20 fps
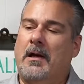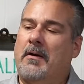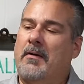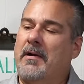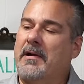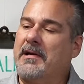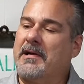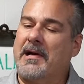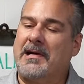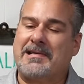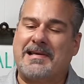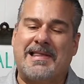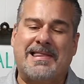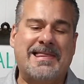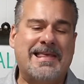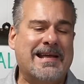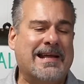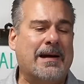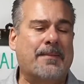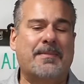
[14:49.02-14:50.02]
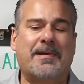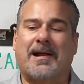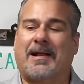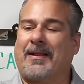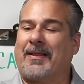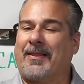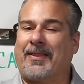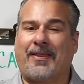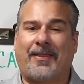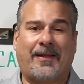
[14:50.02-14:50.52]
All right, guys, I think I'm going to
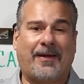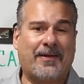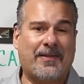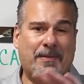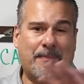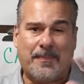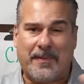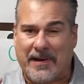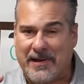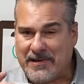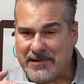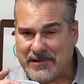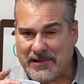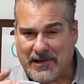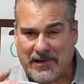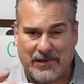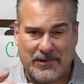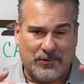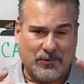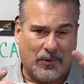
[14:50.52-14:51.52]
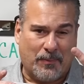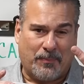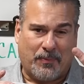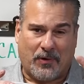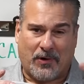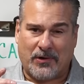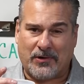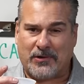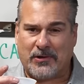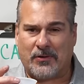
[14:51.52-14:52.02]
clear the bench and do a
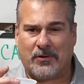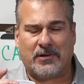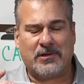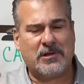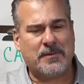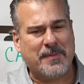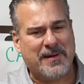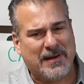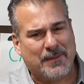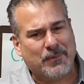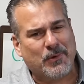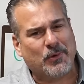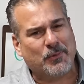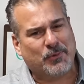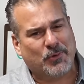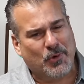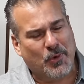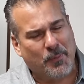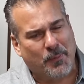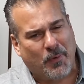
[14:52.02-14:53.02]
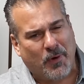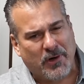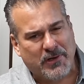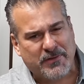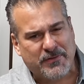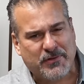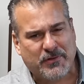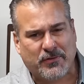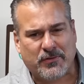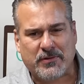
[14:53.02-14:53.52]
part two. Could you imagine I'm doing two parts
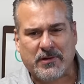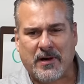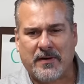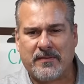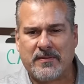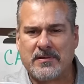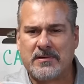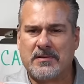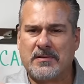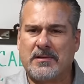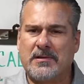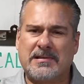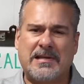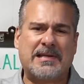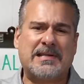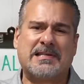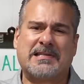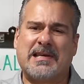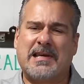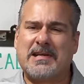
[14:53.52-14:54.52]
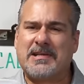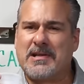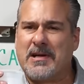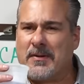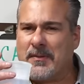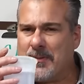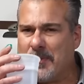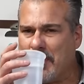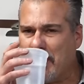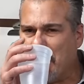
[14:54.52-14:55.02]
of screwdrivers? Is that insane,
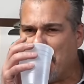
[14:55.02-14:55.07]
Joe?